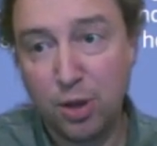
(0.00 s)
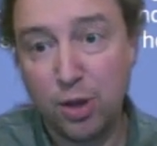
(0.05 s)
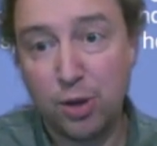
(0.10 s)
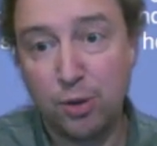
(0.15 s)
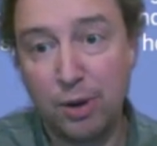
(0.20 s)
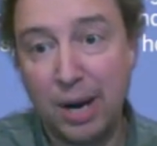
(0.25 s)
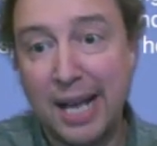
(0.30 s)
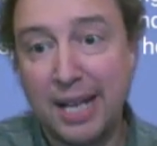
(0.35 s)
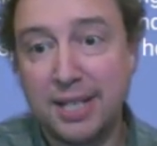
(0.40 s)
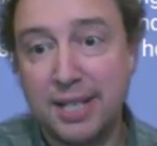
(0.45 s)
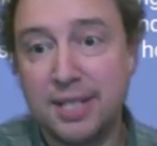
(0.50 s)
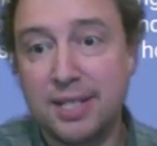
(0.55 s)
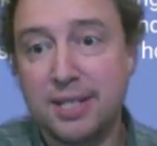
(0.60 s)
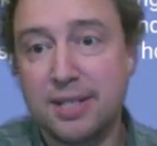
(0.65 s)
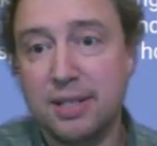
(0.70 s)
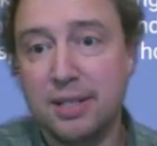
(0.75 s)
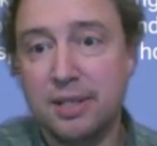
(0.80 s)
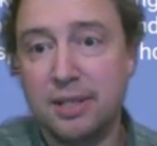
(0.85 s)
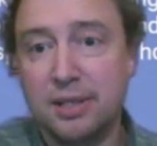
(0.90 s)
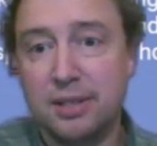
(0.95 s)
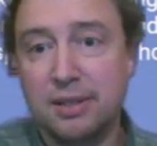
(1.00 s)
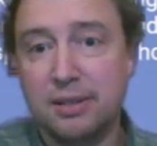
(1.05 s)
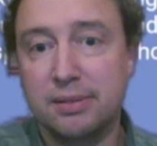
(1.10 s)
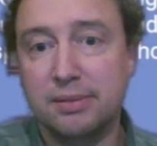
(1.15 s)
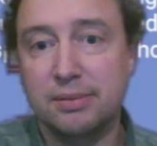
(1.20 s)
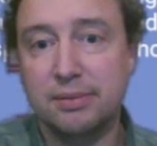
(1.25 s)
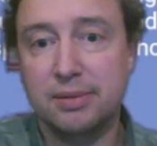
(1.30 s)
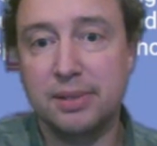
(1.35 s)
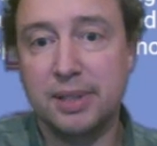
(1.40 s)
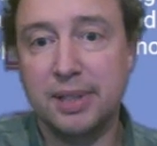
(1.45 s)
threats
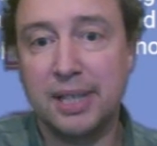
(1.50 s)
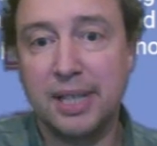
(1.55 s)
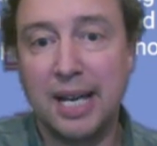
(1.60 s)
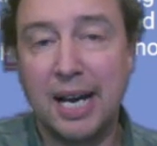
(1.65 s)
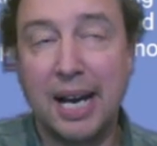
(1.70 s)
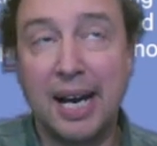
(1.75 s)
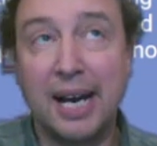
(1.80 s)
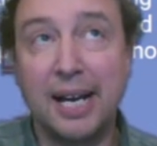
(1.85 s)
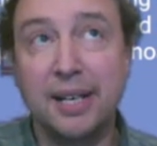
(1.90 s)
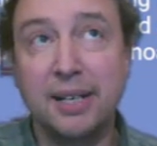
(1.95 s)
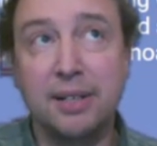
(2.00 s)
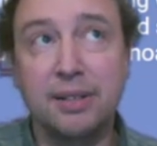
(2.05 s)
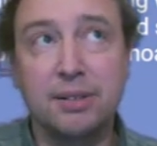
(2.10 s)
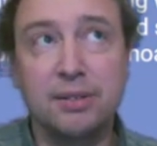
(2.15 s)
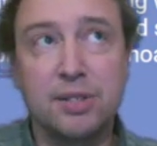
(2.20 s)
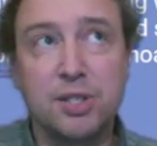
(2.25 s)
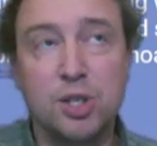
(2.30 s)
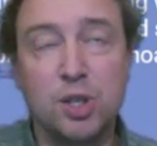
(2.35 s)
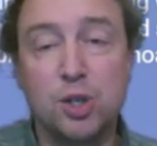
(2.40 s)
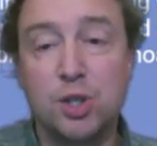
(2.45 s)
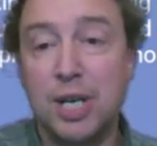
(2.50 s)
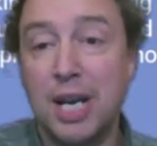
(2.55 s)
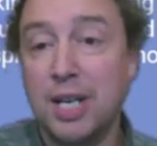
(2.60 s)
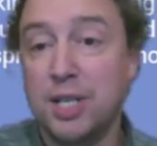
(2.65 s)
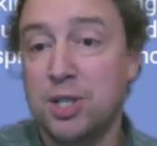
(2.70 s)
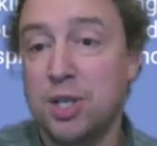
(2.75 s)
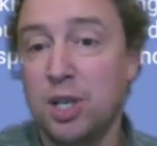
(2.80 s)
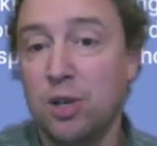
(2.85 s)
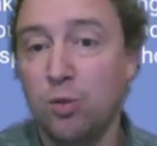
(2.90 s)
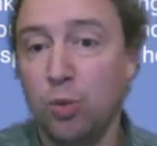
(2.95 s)
can
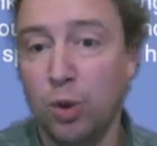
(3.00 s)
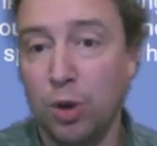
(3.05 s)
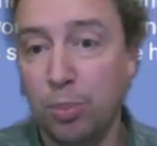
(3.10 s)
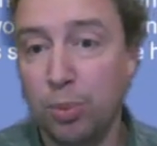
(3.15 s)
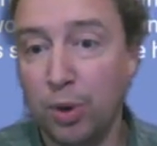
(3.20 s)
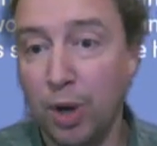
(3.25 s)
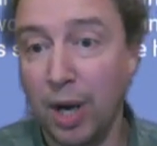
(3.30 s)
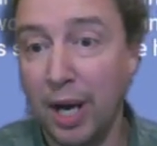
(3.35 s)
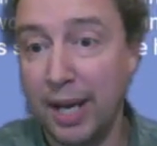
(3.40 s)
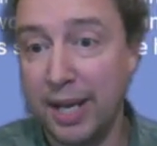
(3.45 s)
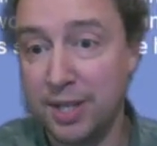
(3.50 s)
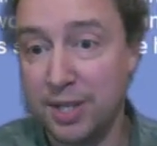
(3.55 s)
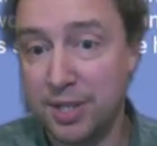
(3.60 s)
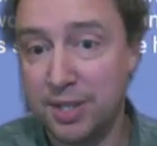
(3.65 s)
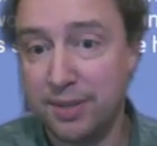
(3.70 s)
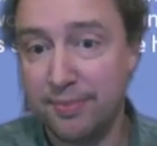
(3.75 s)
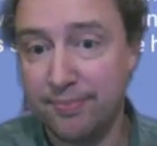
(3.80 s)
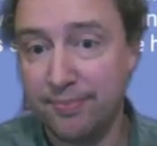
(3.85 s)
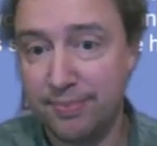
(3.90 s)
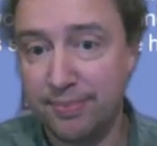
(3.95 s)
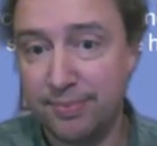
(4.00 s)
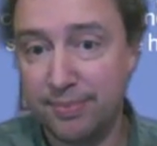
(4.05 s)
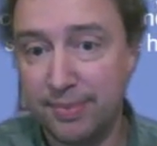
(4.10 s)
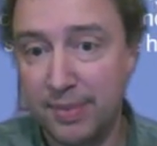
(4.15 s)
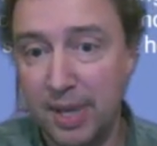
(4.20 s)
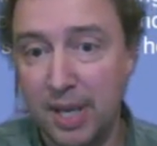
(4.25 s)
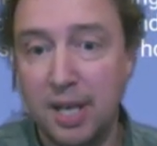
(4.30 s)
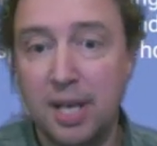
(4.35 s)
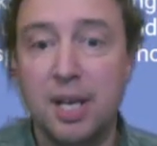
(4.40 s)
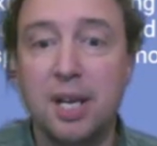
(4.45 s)
suggest that you've won a prize.
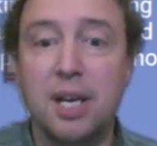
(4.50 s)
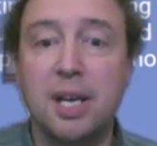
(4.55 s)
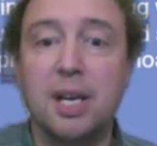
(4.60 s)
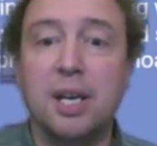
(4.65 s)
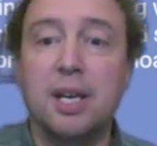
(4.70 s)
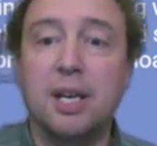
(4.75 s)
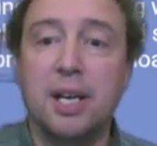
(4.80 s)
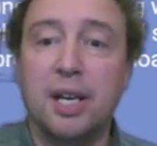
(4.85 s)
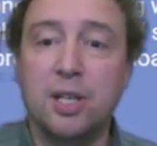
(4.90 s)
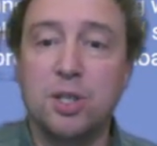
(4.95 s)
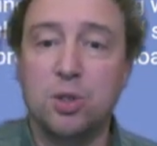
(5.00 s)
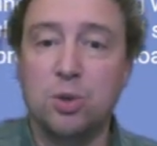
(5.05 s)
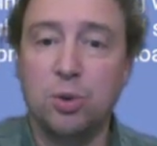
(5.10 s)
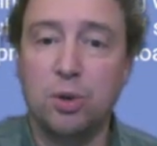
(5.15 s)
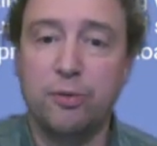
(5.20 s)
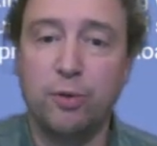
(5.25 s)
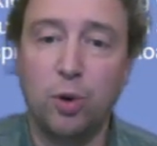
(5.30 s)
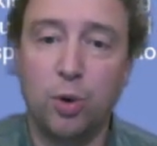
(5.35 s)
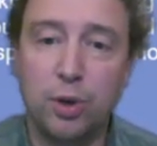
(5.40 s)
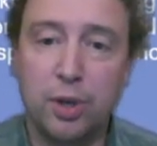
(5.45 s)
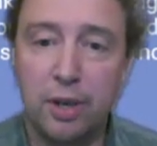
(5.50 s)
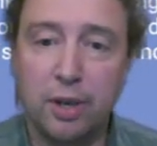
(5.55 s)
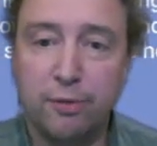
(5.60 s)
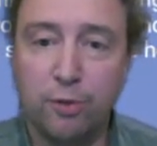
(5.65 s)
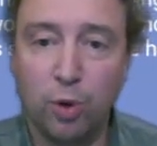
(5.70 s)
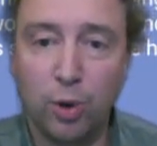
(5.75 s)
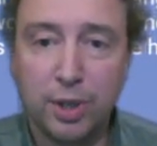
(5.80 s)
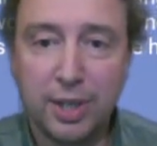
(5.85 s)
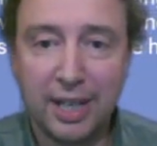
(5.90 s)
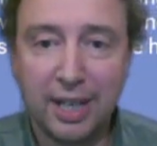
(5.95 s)
And so
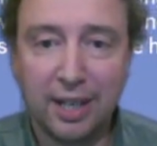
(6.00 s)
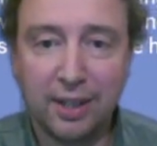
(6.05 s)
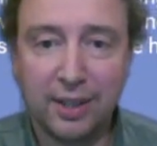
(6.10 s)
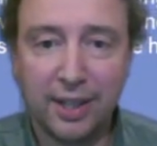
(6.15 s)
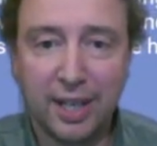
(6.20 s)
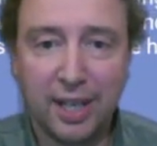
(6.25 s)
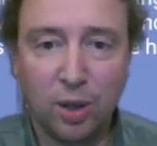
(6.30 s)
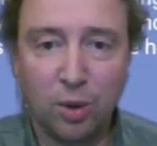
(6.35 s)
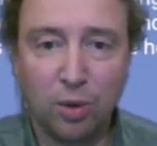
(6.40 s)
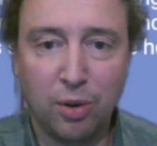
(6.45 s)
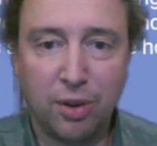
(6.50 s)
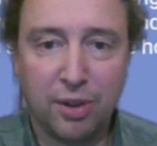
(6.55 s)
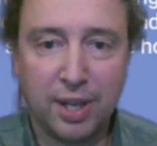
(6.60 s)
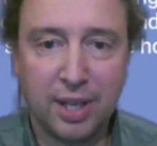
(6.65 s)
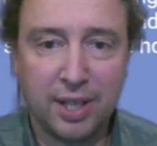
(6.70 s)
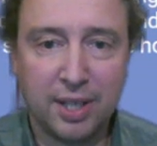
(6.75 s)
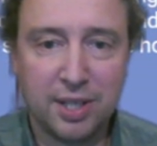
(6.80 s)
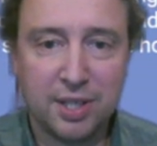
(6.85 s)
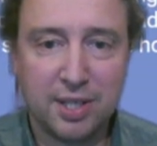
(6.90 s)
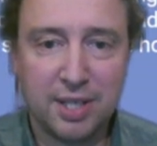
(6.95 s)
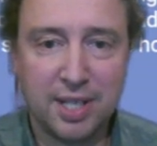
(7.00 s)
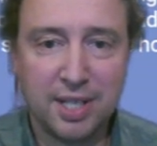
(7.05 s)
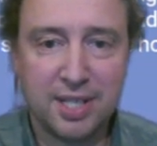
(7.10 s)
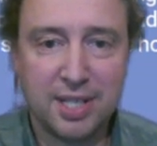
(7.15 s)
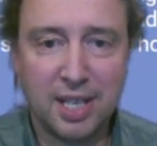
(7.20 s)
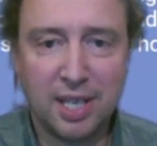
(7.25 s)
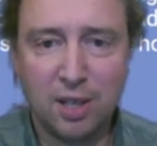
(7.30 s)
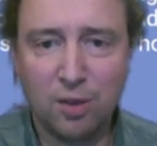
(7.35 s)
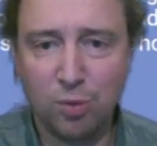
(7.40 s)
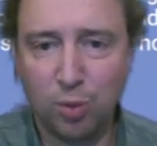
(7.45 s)
avoiding clicking on things that
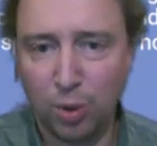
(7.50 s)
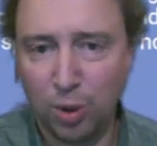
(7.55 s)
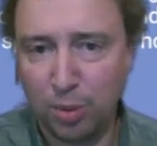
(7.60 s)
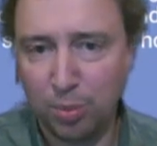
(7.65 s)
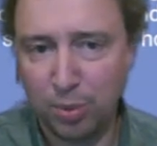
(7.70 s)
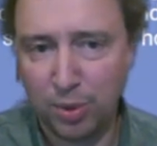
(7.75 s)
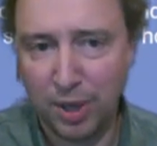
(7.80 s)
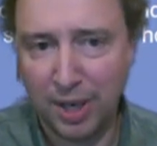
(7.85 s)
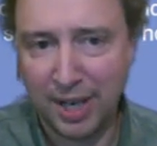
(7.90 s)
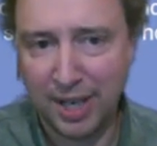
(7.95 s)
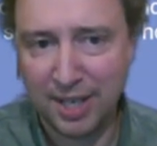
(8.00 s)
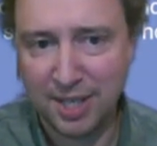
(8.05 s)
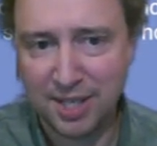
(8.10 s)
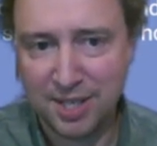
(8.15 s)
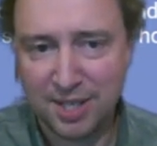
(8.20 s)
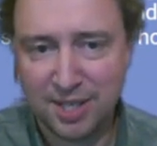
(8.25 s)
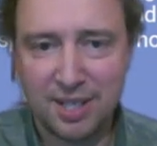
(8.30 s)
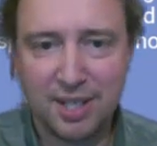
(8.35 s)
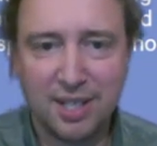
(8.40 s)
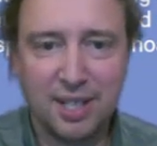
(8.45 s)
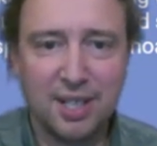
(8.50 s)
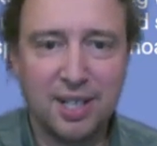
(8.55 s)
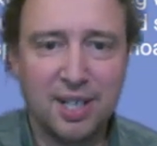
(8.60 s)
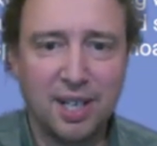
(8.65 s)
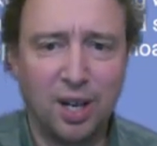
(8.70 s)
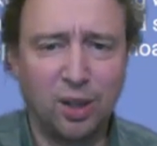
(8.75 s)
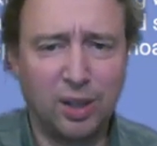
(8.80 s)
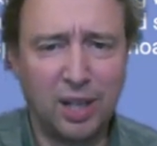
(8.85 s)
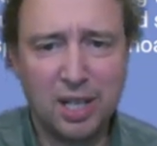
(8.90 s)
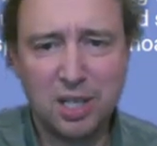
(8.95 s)
say you've won a prize,
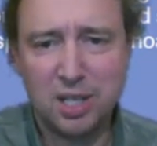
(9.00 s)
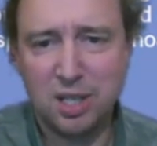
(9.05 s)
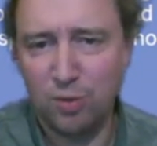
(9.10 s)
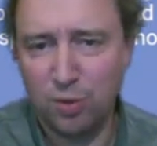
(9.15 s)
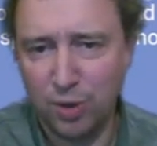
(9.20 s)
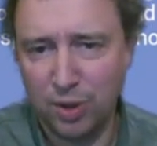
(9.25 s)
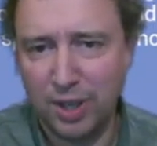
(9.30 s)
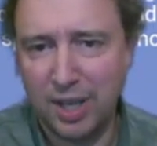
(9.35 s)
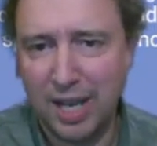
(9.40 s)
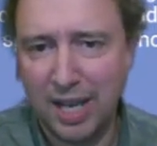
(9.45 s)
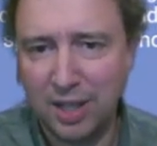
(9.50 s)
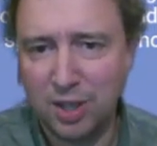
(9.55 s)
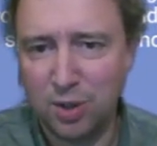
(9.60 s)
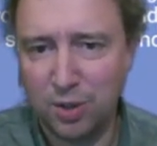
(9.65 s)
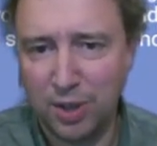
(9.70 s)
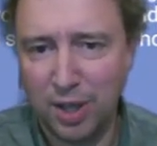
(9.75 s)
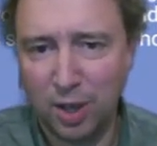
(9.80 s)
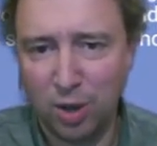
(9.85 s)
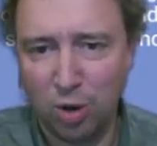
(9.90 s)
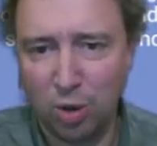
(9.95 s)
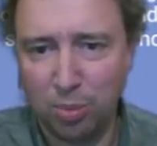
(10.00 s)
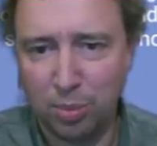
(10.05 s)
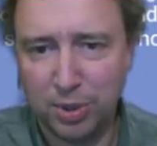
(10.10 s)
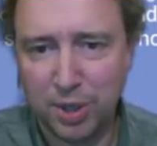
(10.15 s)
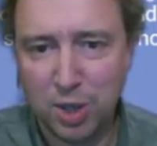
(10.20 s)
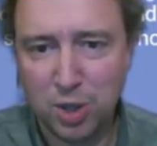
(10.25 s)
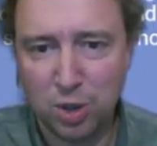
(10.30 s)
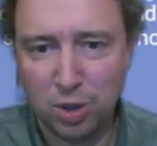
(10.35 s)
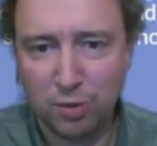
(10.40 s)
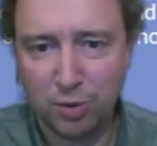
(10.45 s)
unless you've really entered that
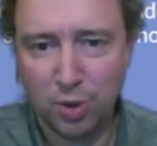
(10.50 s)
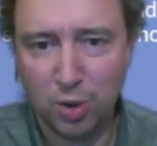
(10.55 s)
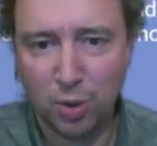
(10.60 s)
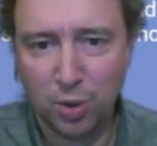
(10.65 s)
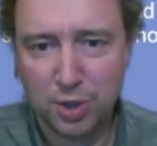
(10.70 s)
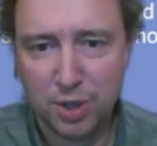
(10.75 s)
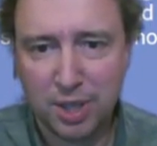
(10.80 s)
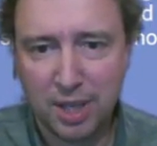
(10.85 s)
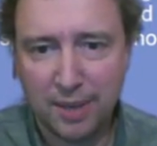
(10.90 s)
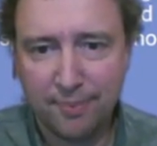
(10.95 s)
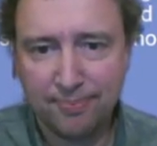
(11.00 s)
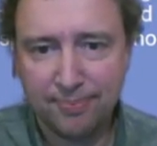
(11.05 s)
competition, of course.